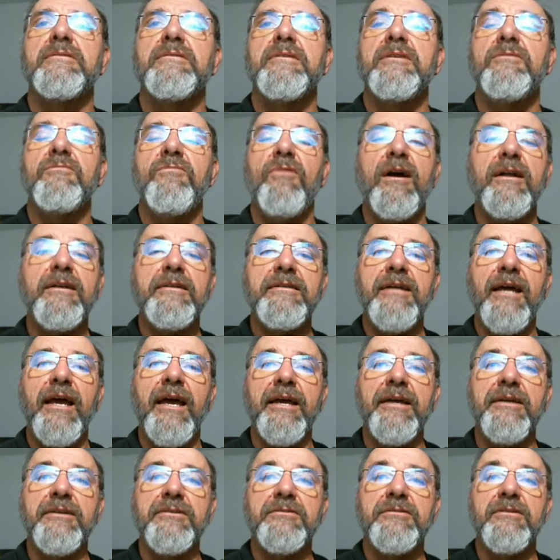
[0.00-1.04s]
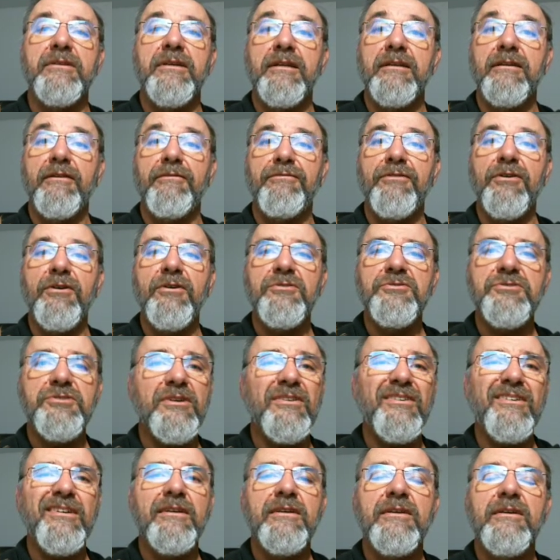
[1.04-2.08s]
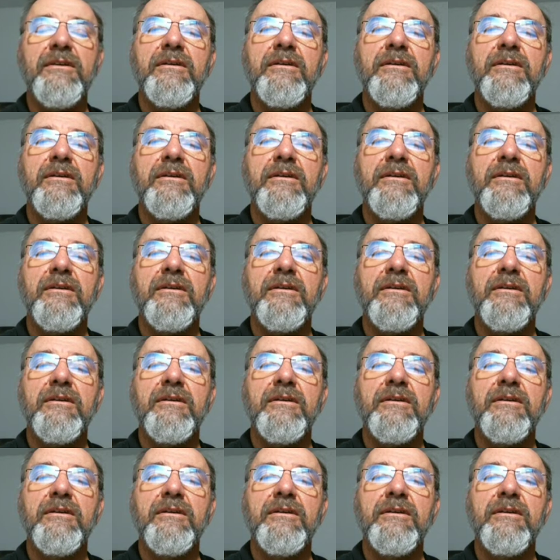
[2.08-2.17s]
In what days? In the future?